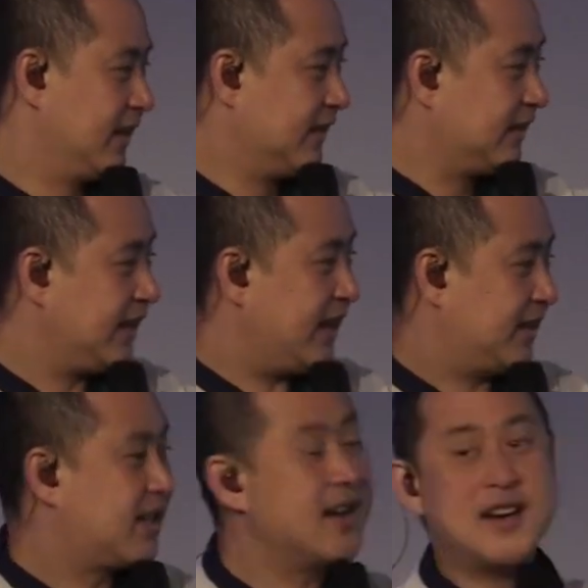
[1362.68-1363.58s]
It
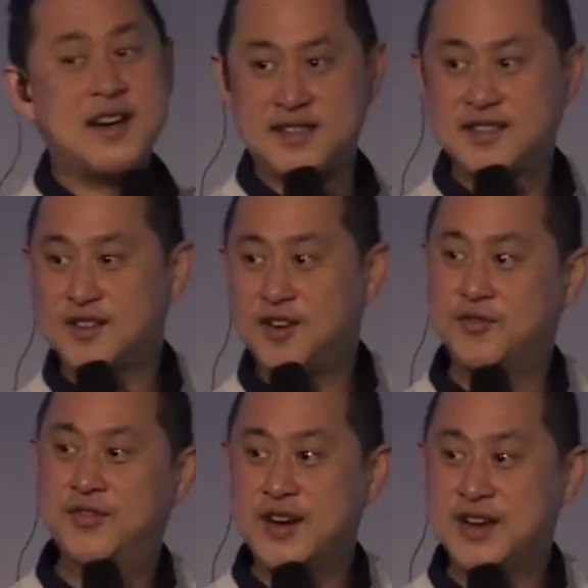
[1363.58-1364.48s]
turns on
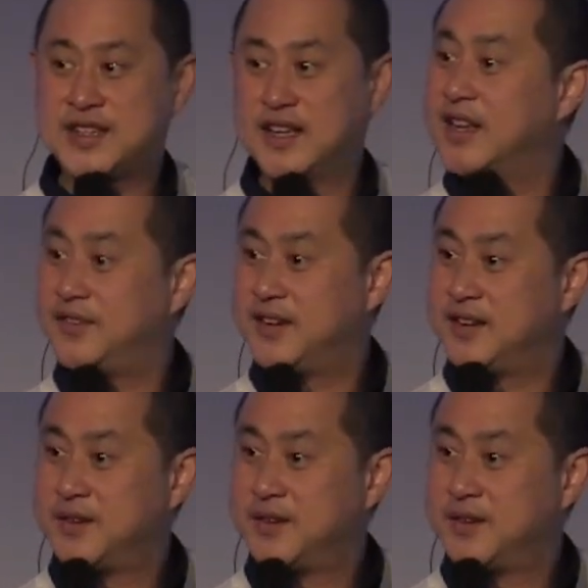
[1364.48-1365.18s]
verse 11.